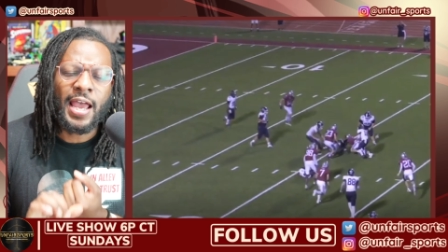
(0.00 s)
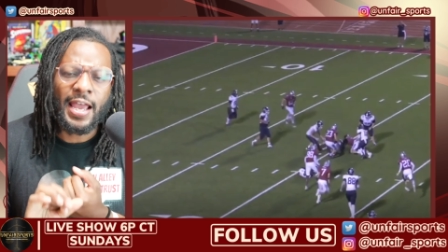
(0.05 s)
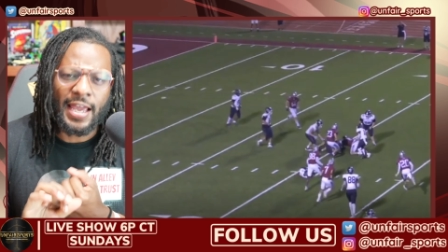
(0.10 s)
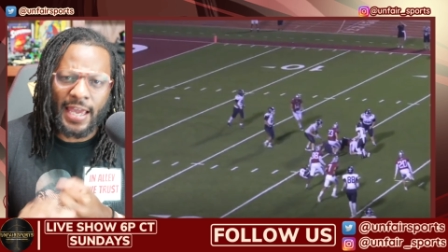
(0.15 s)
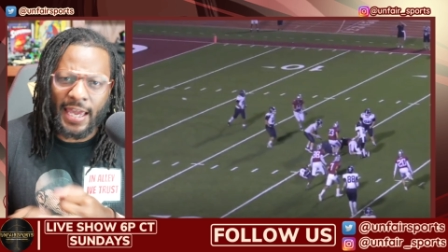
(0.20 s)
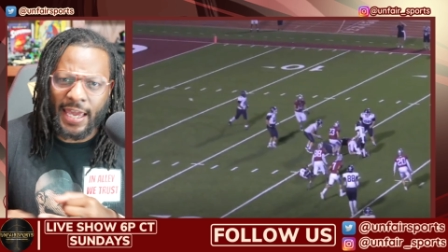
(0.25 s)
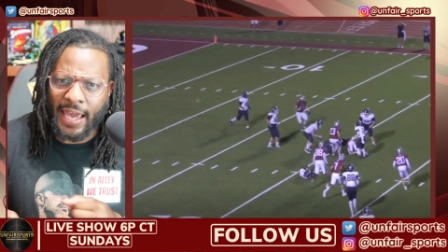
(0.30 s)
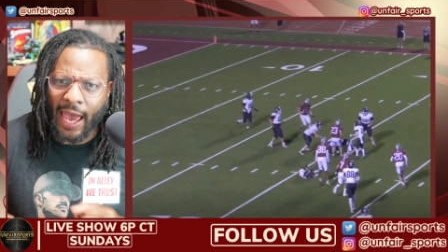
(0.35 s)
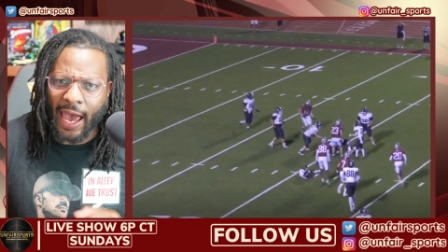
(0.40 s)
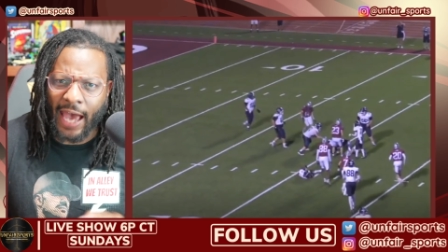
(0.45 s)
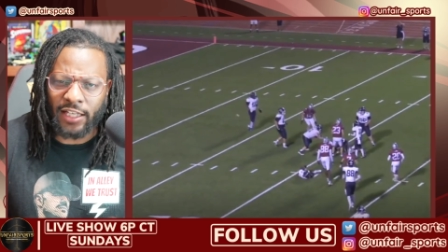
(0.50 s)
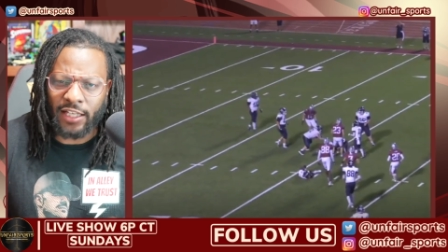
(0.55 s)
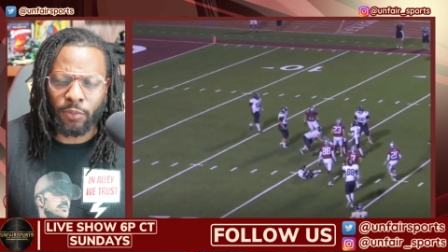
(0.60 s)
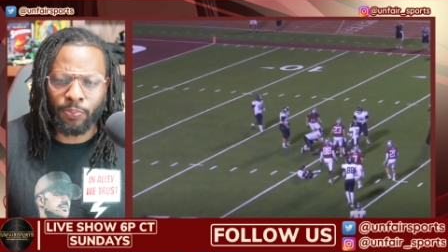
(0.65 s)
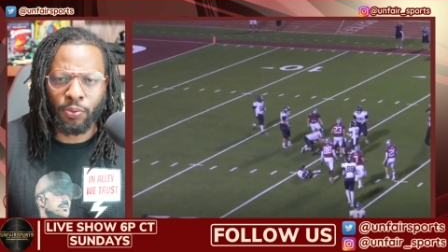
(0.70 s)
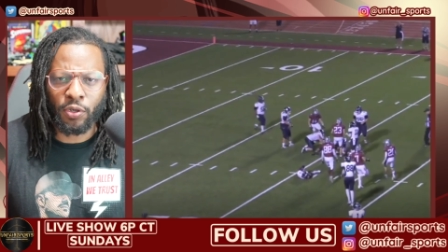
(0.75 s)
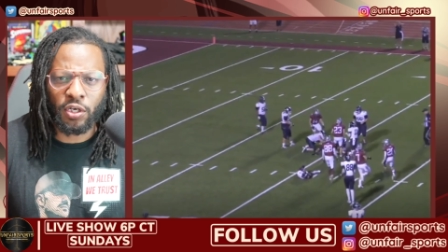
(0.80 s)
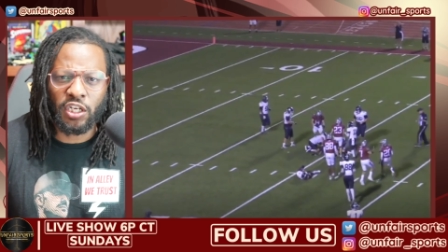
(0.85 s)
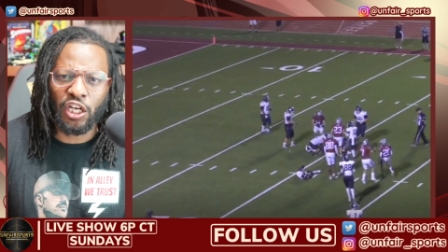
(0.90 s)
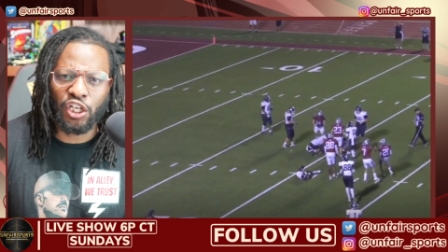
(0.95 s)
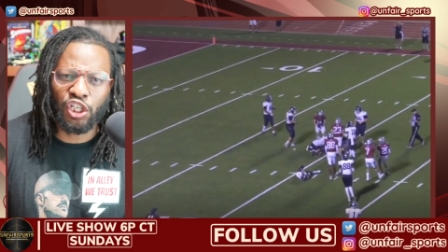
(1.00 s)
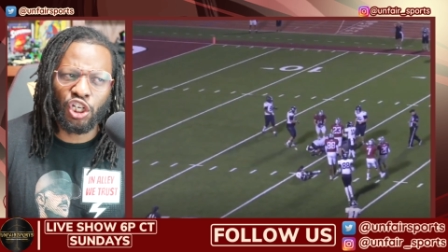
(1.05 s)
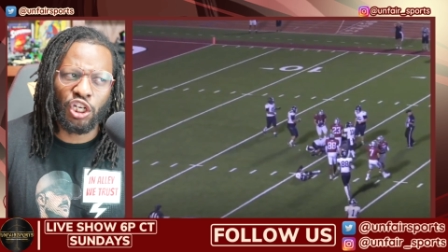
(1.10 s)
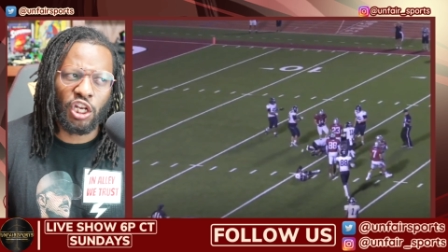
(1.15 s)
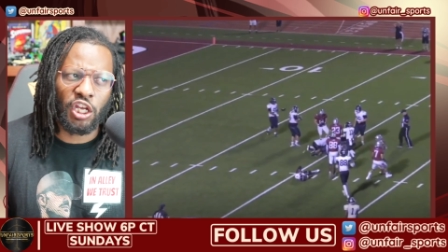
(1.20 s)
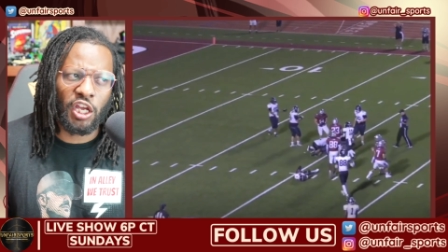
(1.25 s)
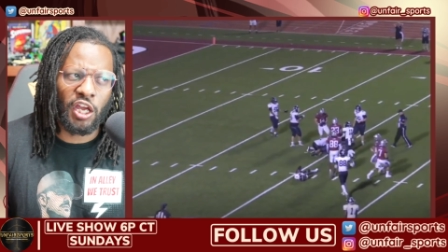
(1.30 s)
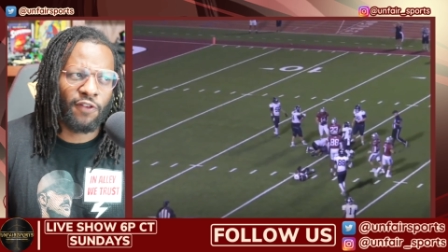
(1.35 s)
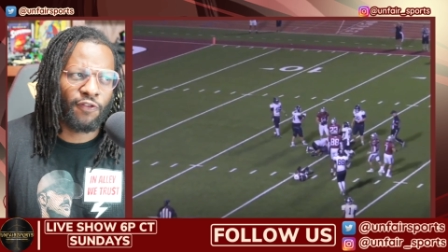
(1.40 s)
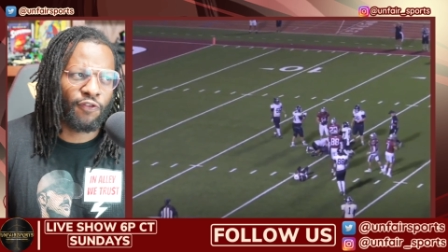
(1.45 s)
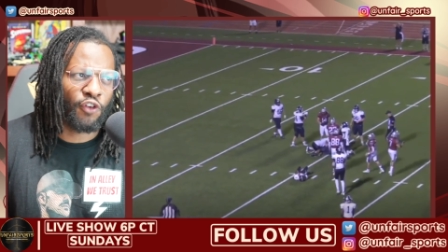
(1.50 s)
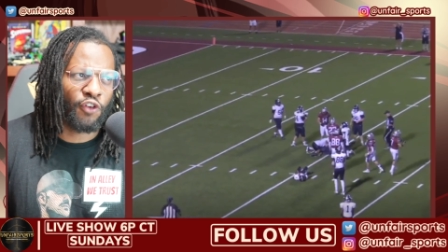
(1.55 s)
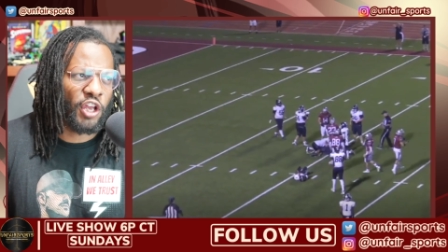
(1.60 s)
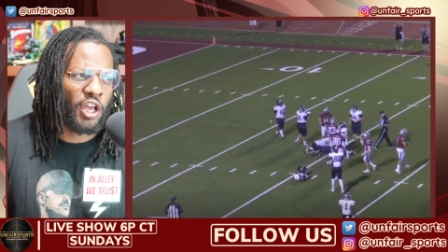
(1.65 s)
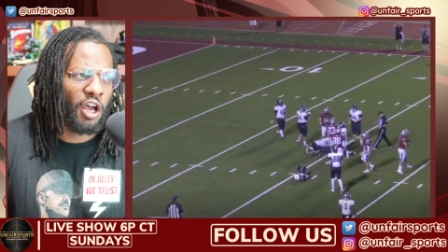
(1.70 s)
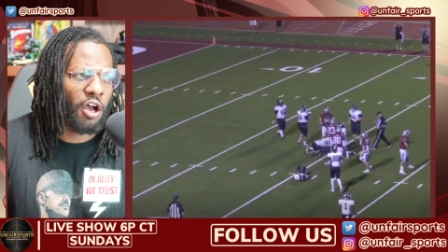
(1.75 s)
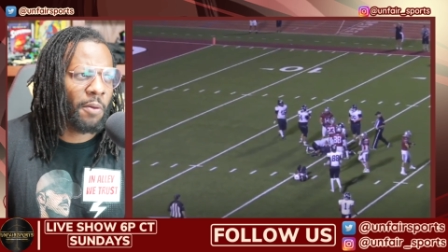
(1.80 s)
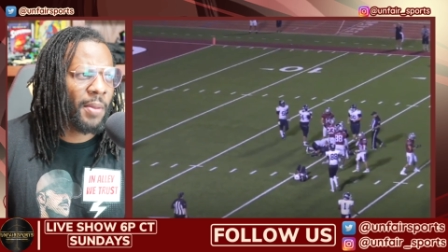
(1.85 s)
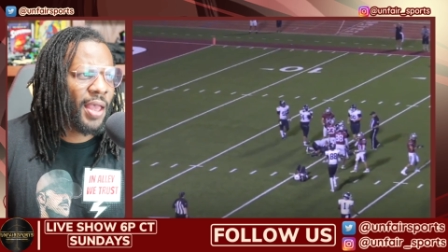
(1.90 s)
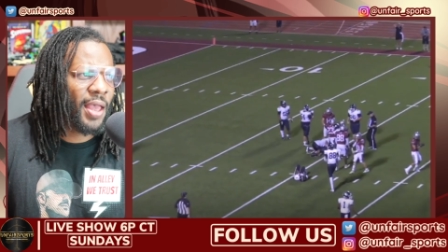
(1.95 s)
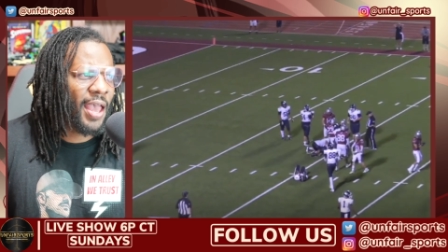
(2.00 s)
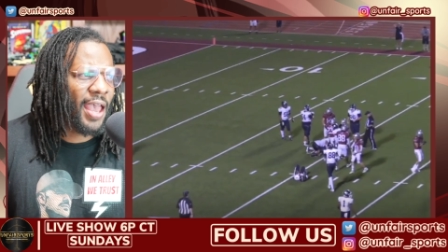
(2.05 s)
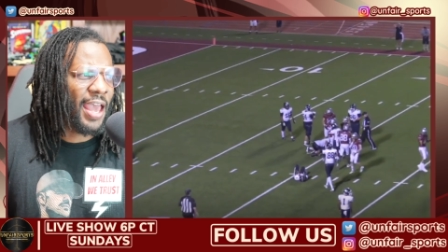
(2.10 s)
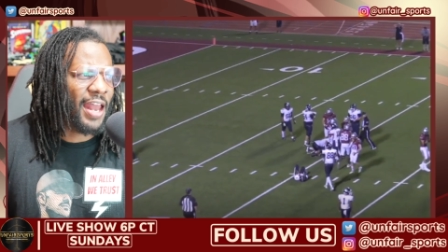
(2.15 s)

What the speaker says: he has a prediction in for him.